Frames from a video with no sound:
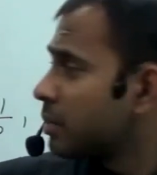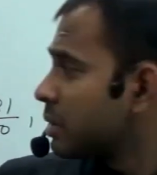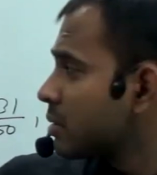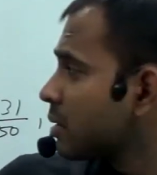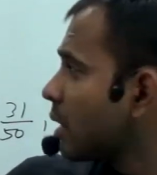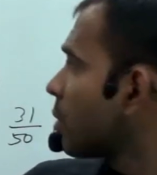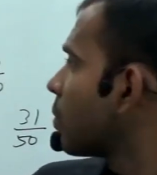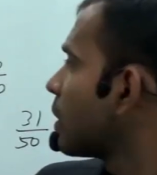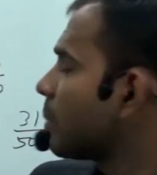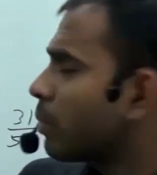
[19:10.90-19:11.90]
Just now,
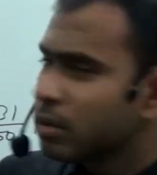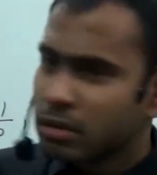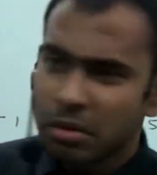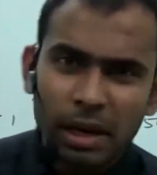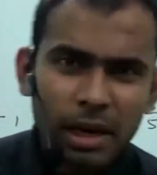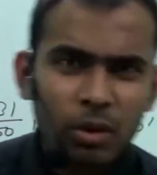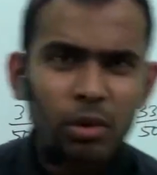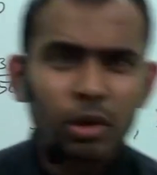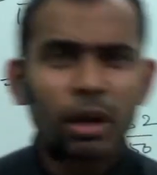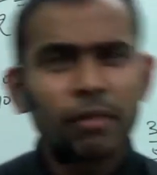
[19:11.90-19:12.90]
1 upon 3, I
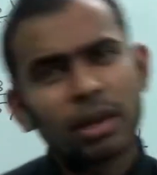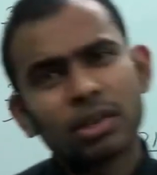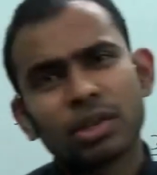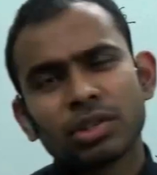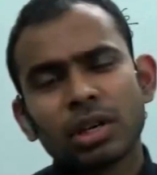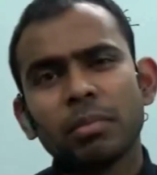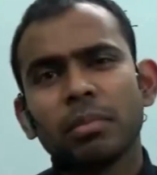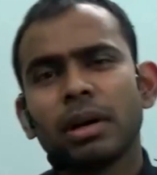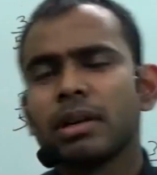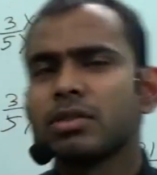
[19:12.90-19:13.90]
told you, every rational
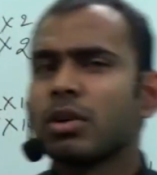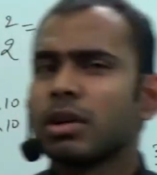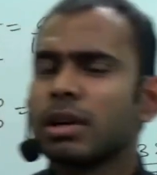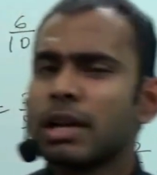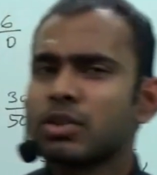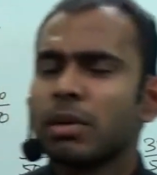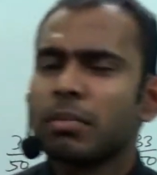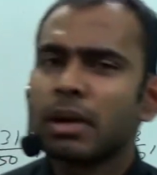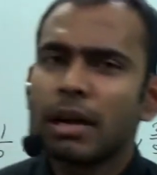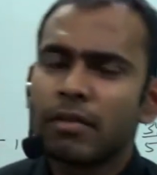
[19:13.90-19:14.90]
number is not a natural
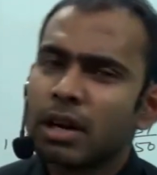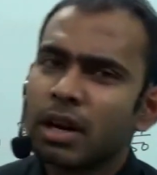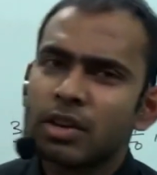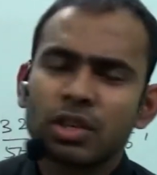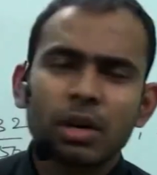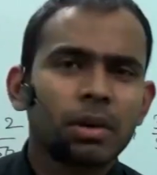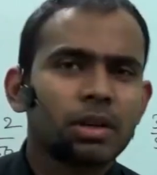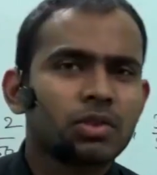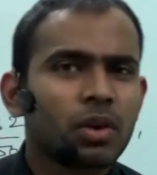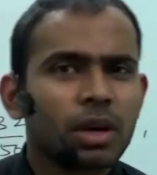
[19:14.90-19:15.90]
number. Every rational number
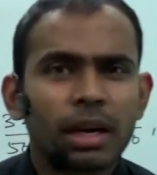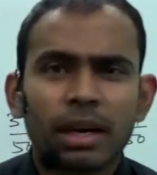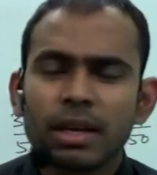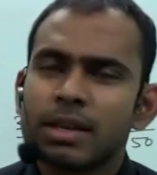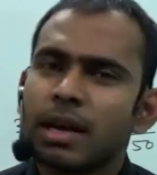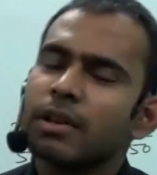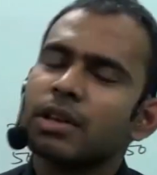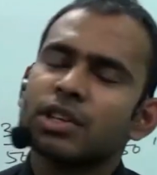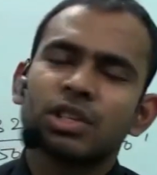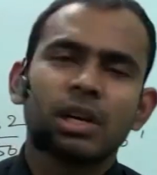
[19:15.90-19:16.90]
is not an integer.
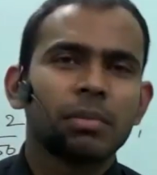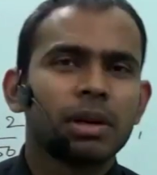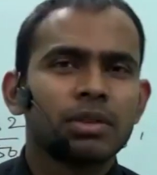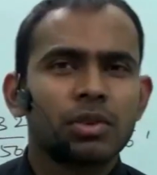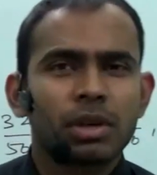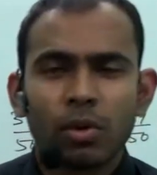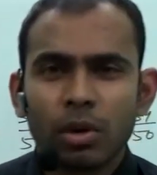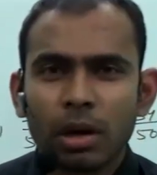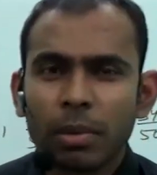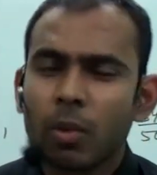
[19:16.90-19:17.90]
Every rational number is not a
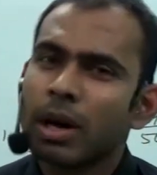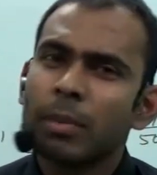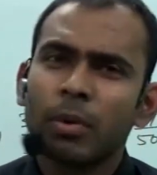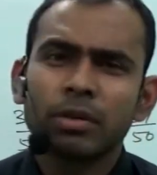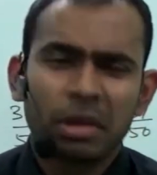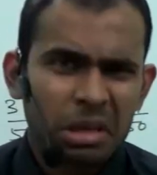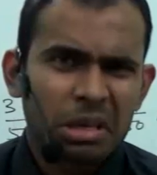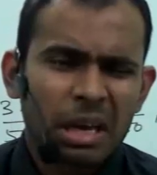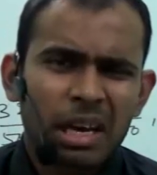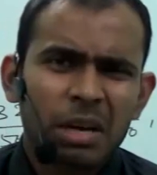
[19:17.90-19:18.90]
whole number. 1 upon
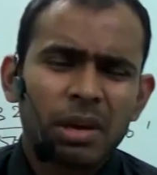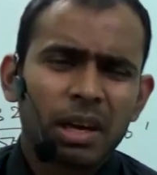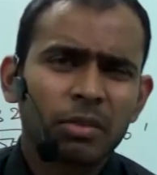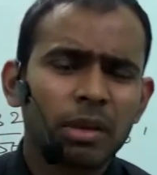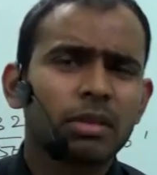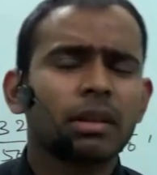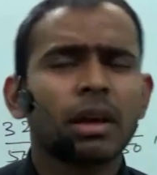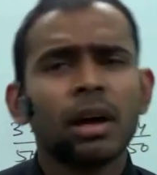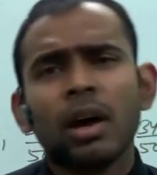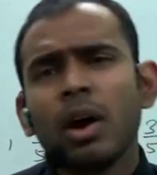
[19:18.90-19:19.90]
3, can it be expressed as
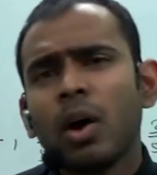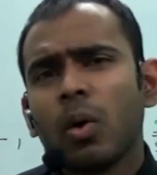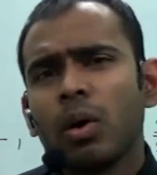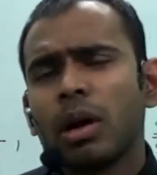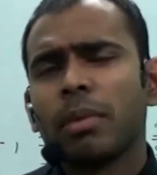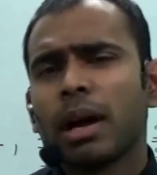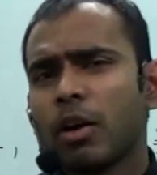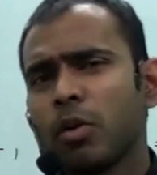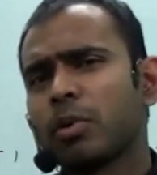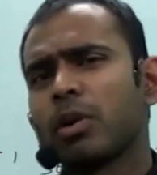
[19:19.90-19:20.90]
a whole number? I
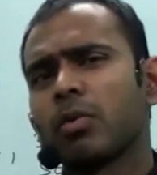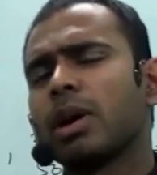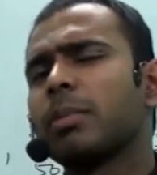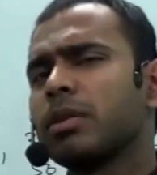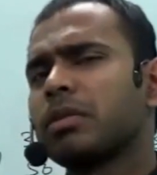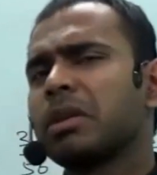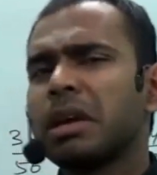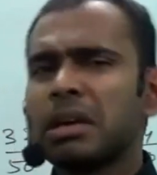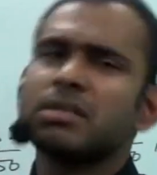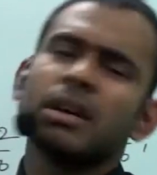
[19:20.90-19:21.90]
hope not. 1 upon
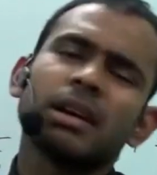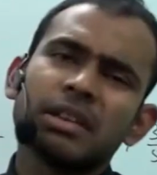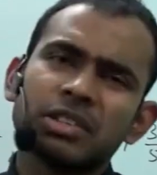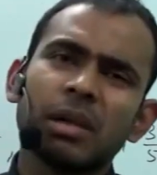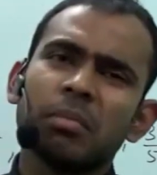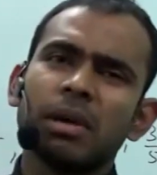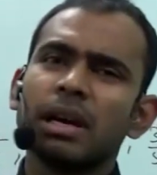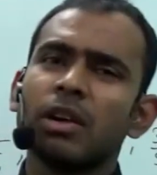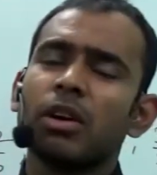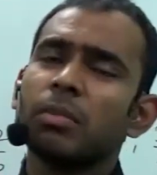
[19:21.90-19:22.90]
3 is a rational number.
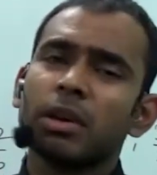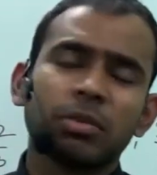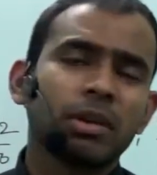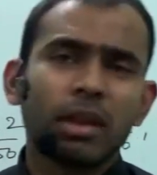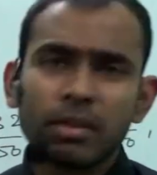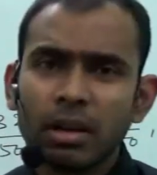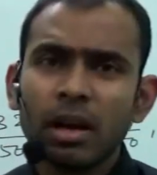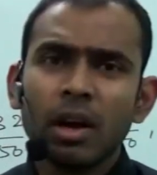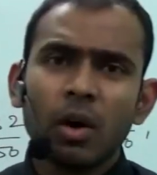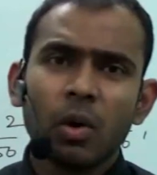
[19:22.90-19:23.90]
It cannot be expressed as a
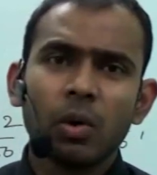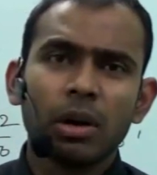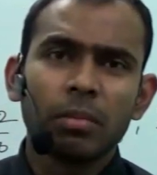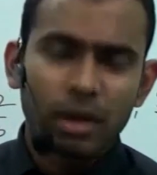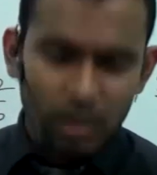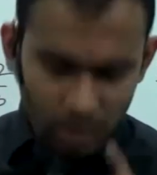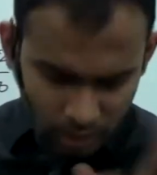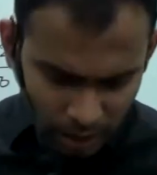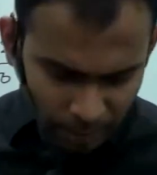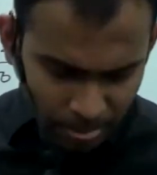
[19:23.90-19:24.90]
whole number.
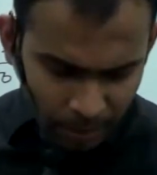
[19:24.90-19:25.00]
Okay?